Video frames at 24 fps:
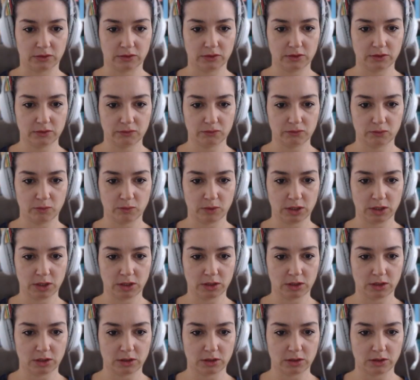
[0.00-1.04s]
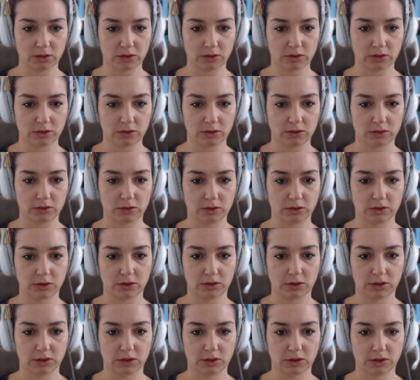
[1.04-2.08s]
this one
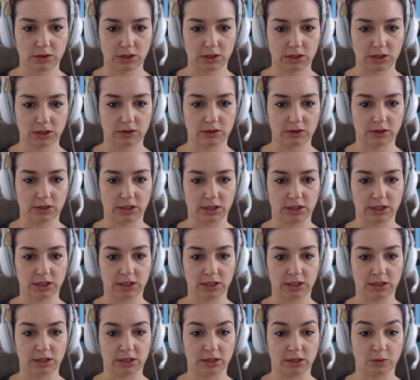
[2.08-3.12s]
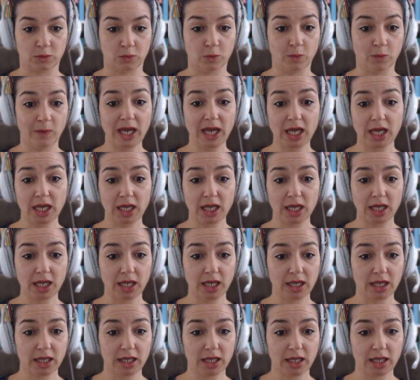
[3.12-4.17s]
and take it
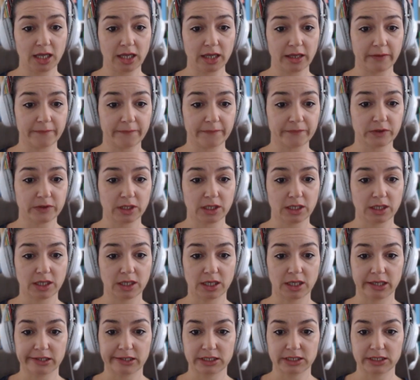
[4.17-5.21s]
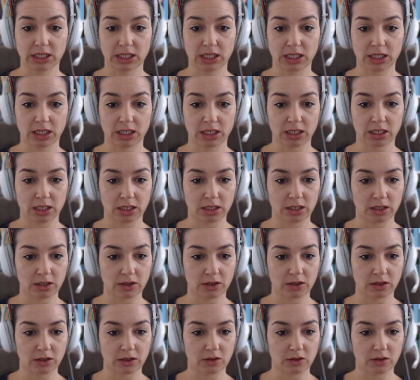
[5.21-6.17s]
away. And then,